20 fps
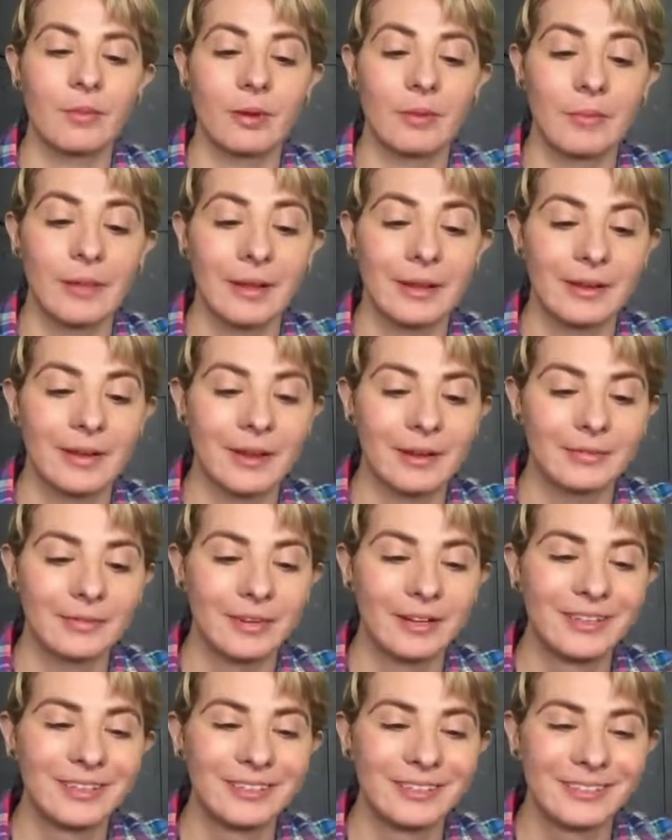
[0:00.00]
what I'm getting at
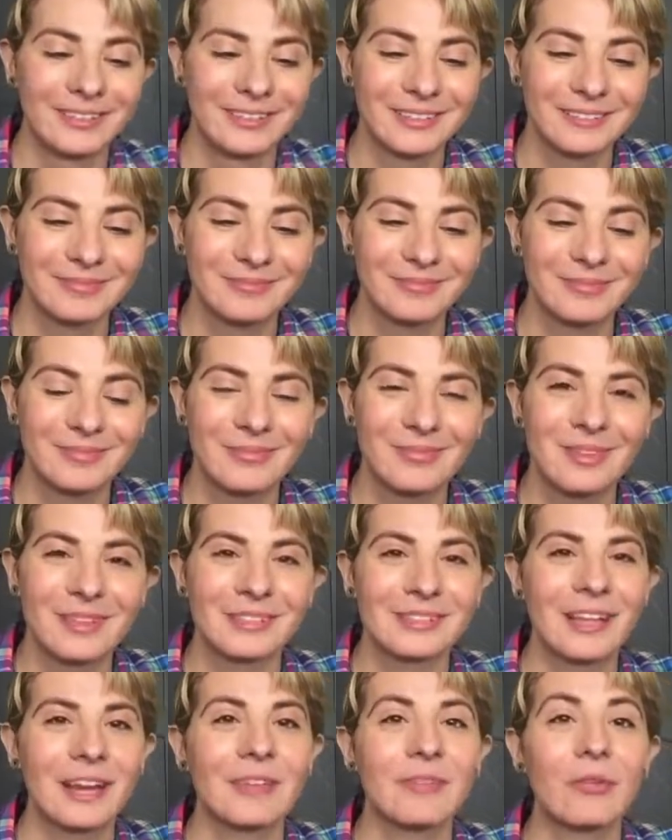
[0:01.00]

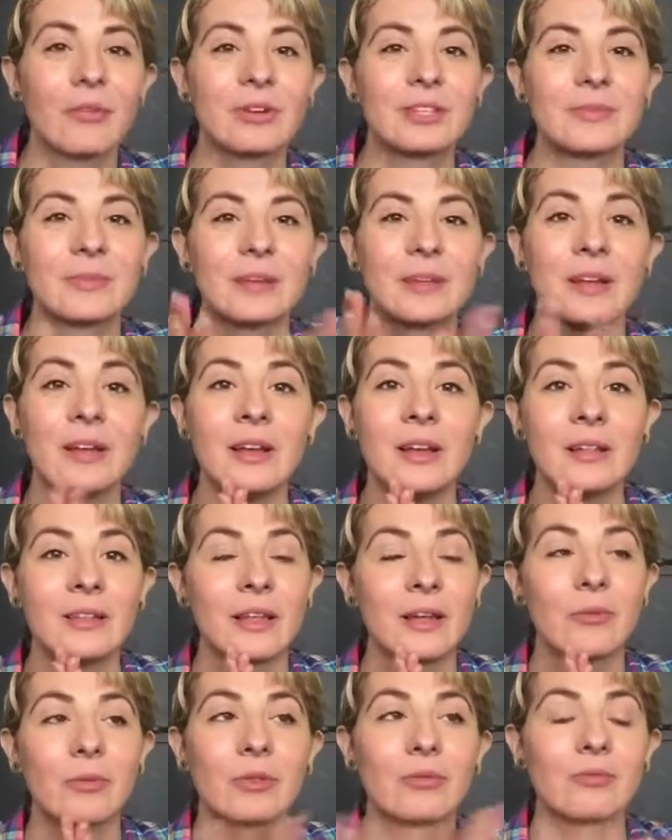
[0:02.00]
is that I've always been,
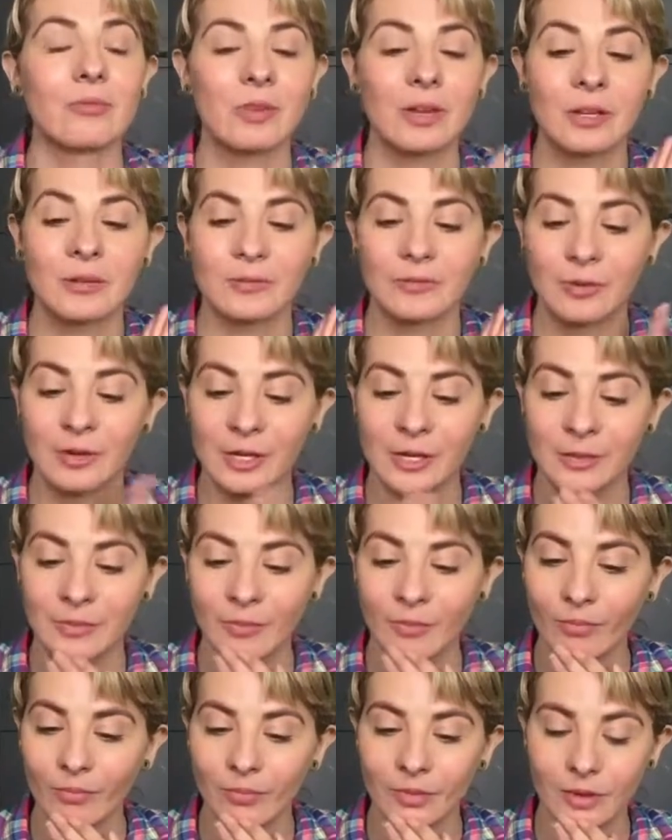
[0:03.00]
like, with
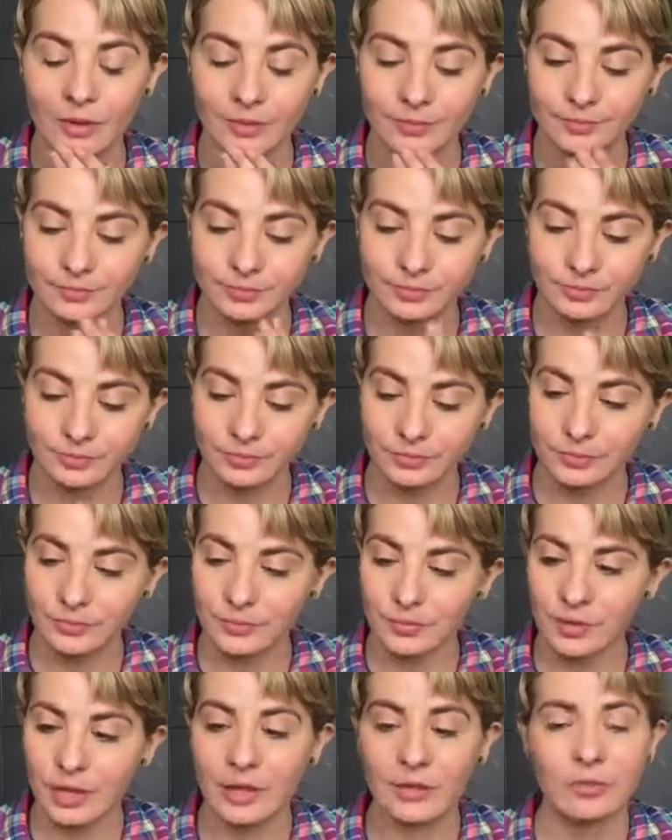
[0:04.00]
reading
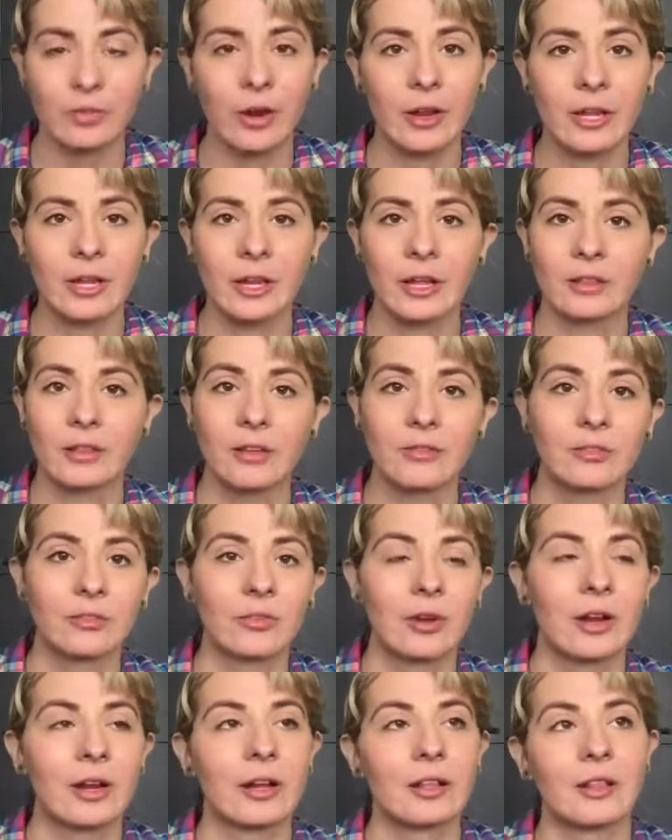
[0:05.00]
and writing, I love
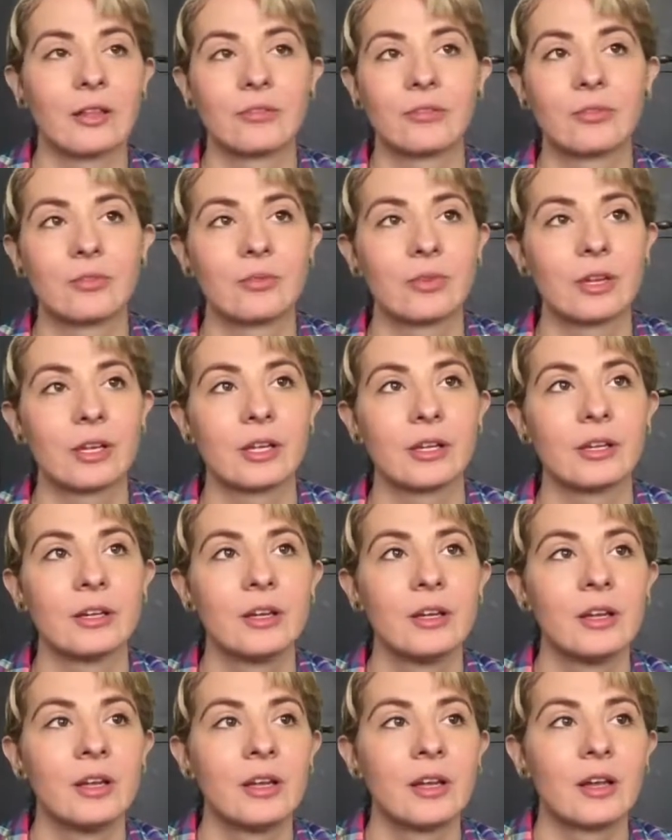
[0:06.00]
to write, I love to
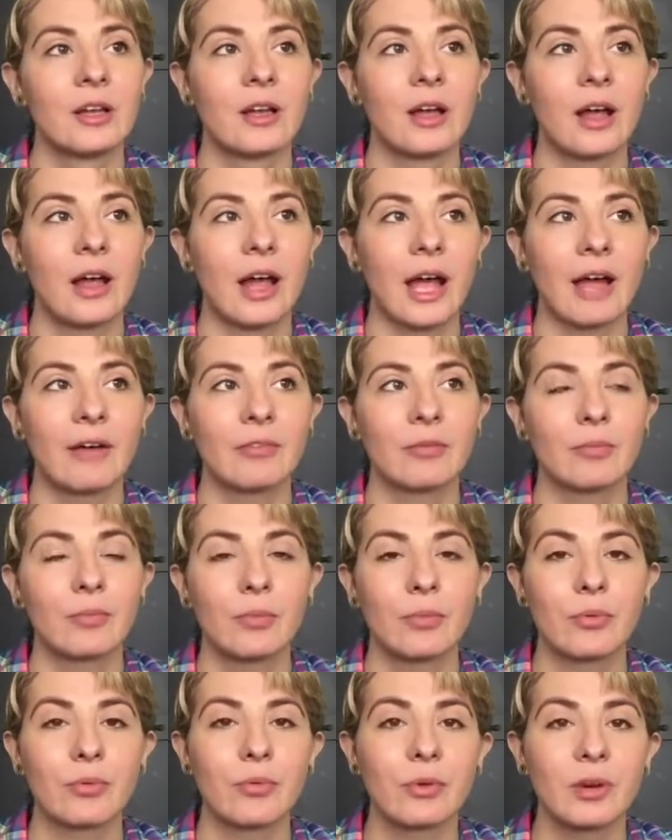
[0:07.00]
read. I have a
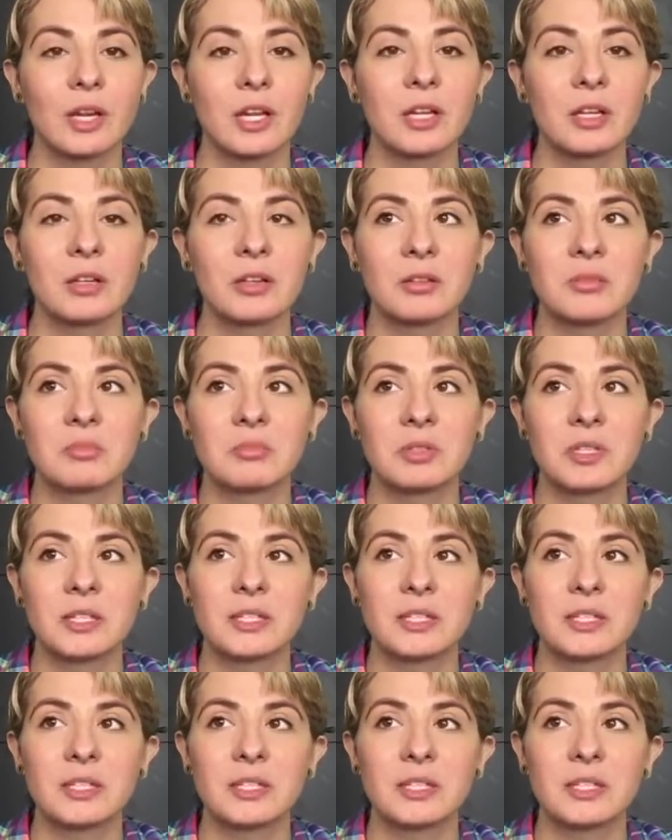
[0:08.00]
pretty